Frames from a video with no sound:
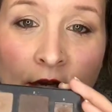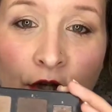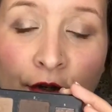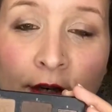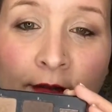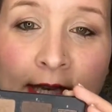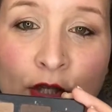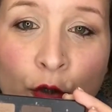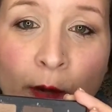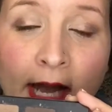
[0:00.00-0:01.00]
You're going to
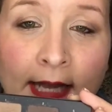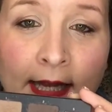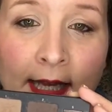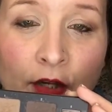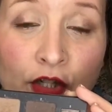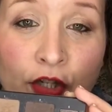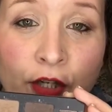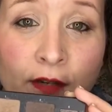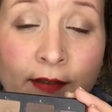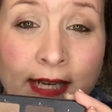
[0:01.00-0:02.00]
find two highlighters. You're
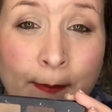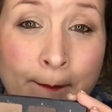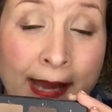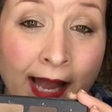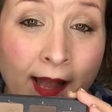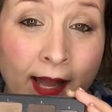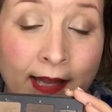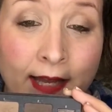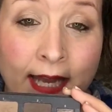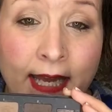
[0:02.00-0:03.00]
going to find a matte
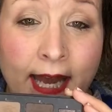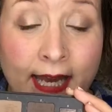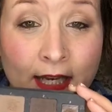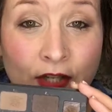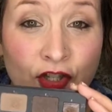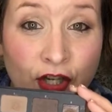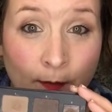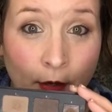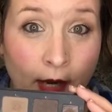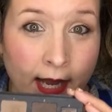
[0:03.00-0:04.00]
highlight and a
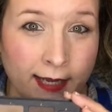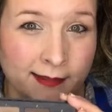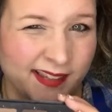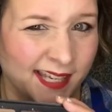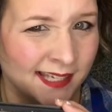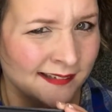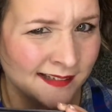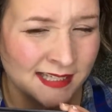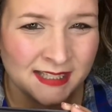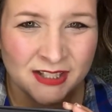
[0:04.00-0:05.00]
shimmer highlight.
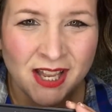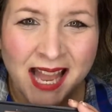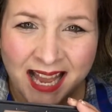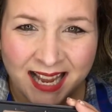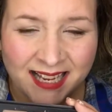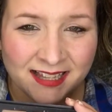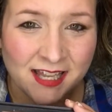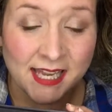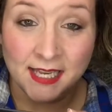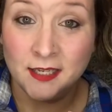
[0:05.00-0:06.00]

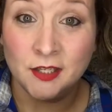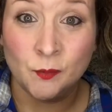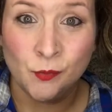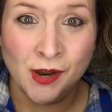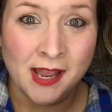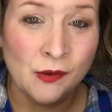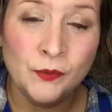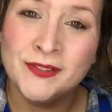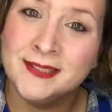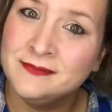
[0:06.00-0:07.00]
Highlight your
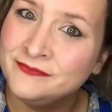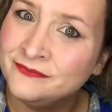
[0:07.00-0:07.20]
brows?